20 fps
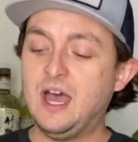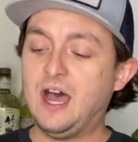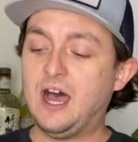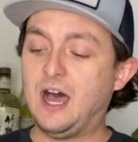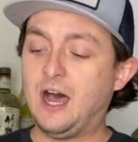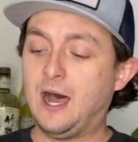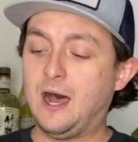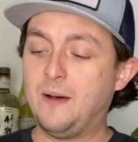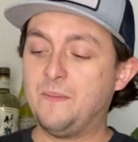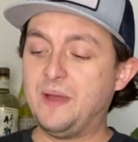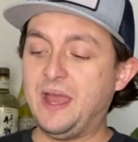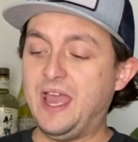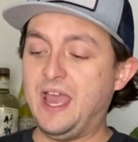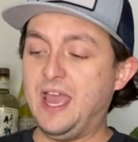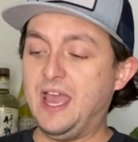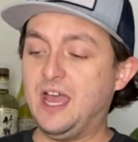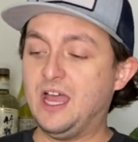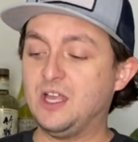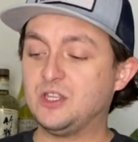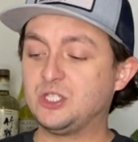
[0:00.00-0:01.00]

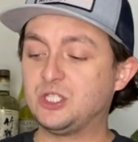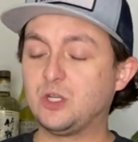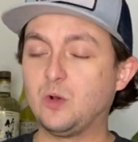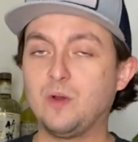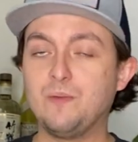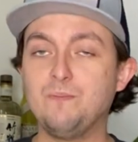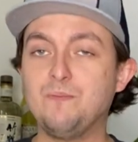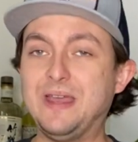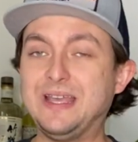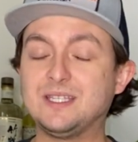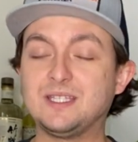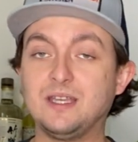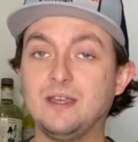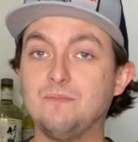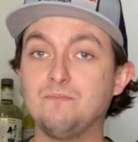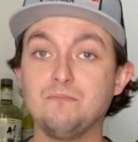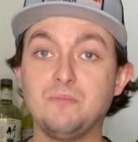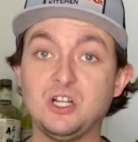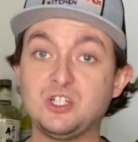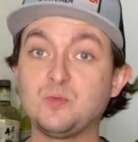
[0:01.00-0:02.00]
And so it makes
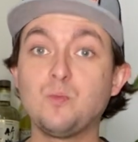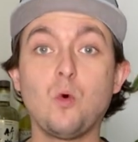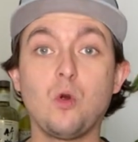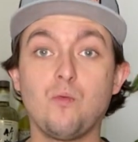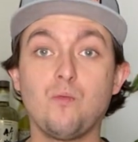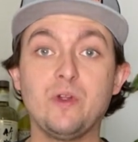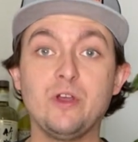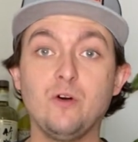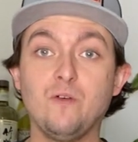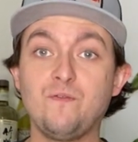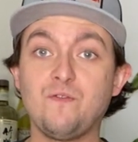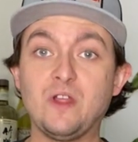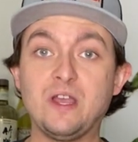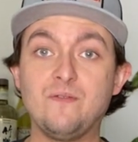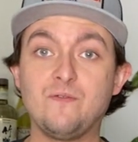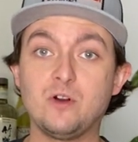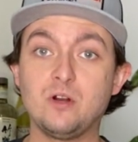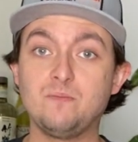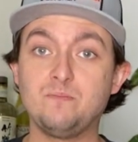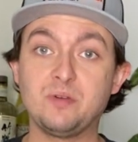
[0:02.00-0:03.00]
it much more real
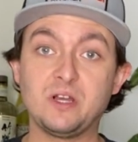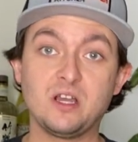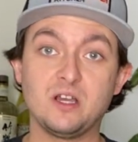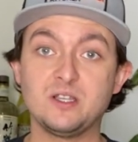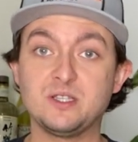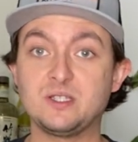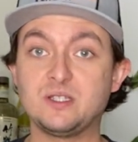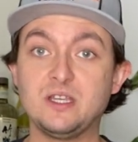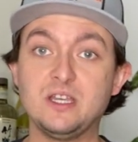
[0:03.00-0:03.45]
flavored because